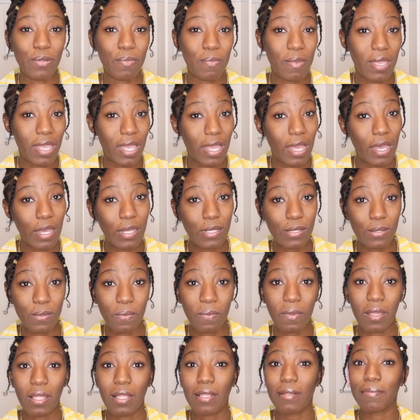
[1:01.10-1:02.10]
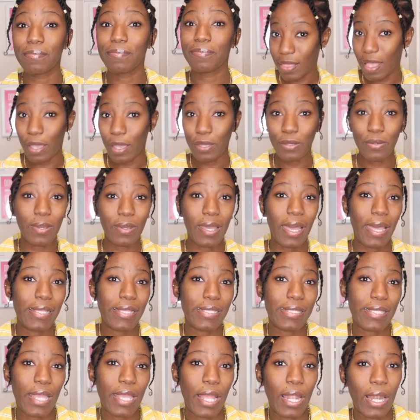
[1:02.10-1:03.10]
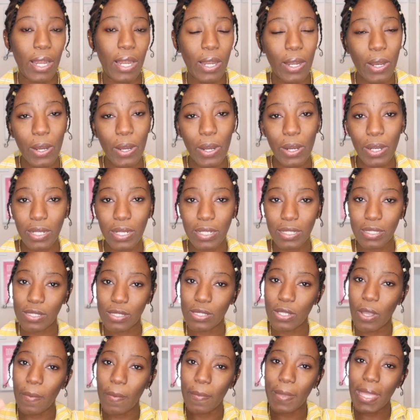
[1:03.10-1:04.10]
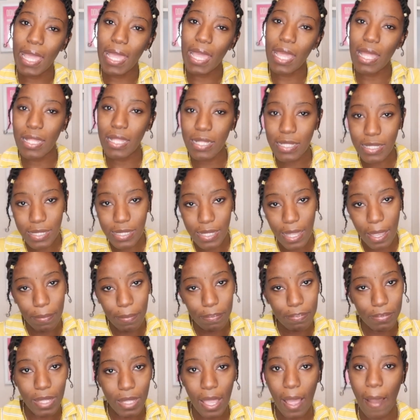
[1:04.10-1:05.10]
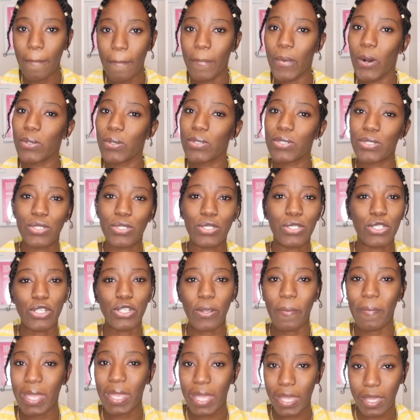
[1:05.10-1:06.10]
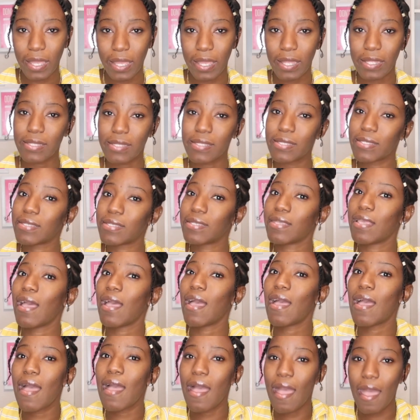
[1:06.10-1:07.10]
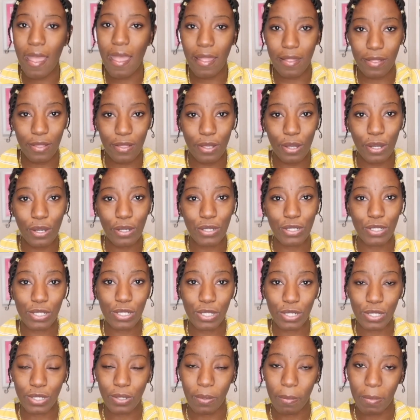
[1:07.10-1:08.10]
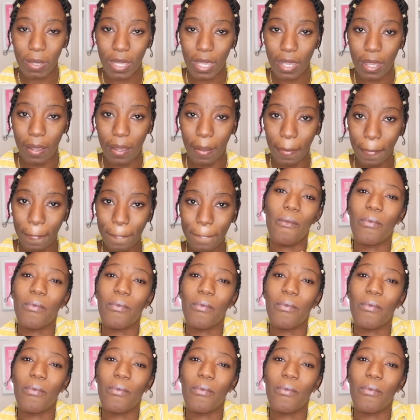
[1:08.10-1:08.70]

Jamaica as well, that you guys can learn some in-depth about Jamaicans and the country Jamaica.